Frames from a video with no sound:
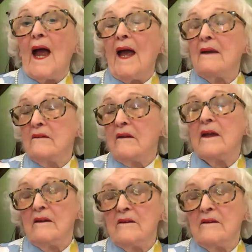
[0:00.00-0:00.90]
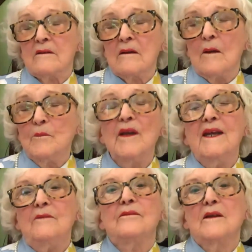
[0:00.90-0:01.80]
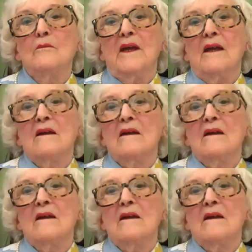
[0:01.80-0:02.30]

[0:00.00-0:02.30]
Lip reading: and his belief in me and